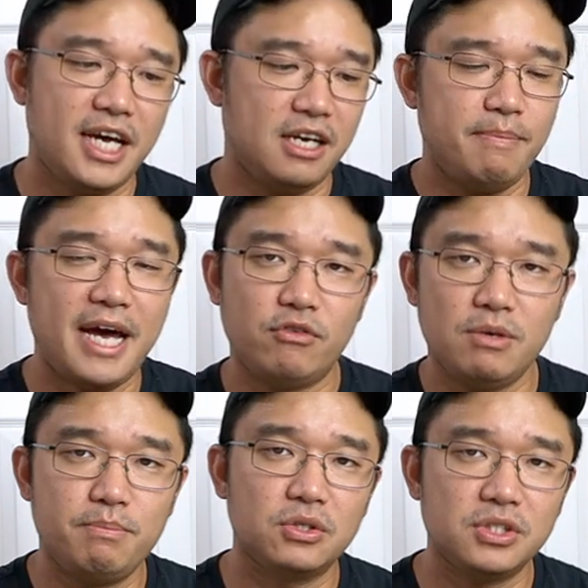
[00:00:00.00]
and a
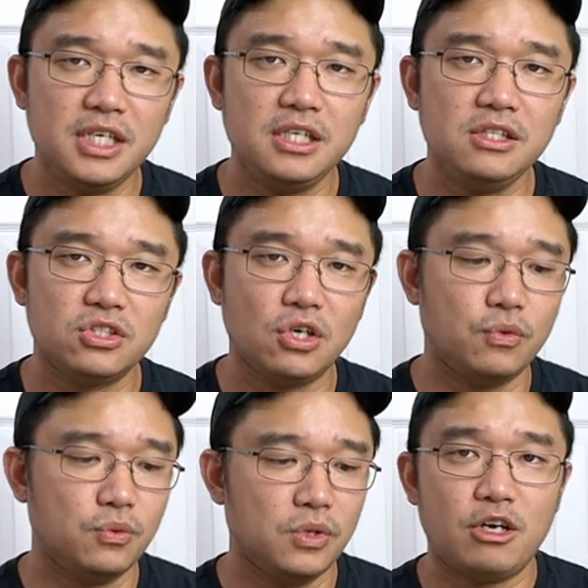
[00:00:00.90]
battery built in
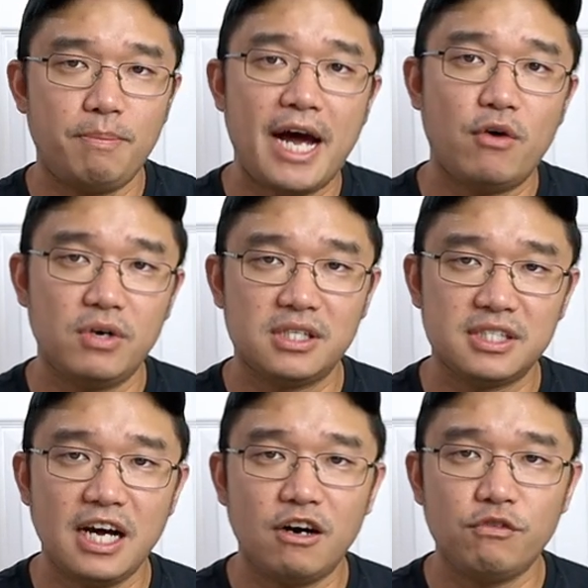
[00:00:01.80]
so it could power
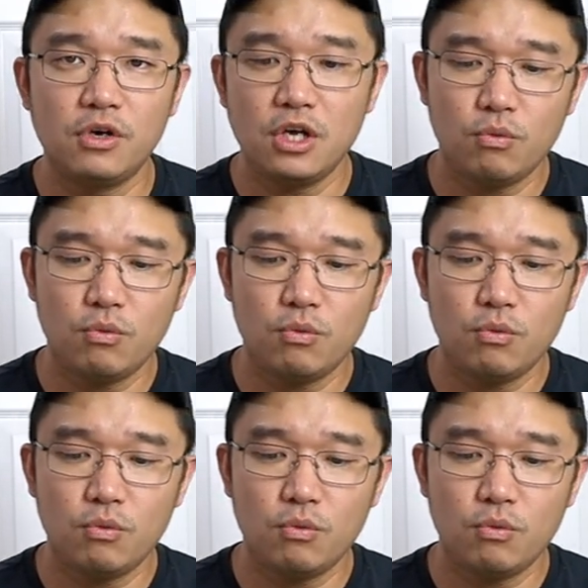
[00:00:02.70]
itself